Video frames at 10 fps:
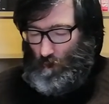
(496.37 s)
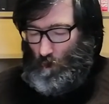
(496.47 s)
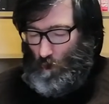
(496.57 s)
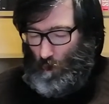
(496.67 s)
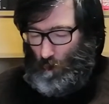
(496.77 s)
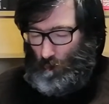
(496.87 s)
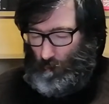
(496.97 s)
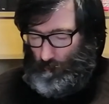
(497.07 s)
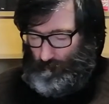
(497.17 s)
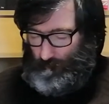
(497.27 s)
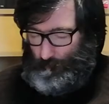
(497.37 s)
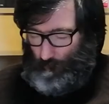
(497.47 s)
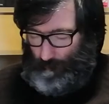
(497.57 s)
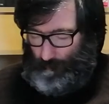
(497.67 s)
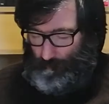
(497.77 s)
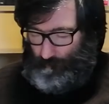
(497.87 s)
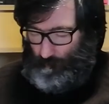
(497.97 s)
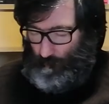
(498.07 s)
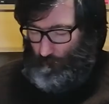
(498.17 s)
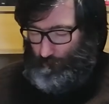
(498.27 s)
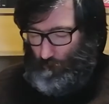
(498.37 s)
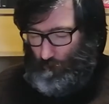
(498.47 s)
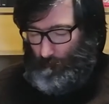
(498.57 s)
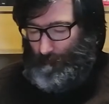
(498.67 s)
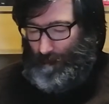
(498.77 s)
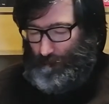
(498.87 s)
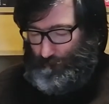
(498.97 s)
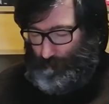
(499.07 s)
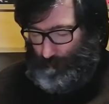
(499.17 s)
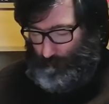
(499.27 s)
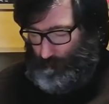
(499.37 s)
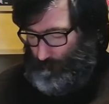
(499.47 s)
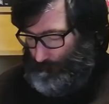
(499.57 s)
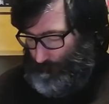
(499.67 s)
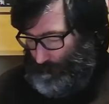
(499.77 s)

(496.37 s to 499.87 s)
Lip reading: cool surprise for my father,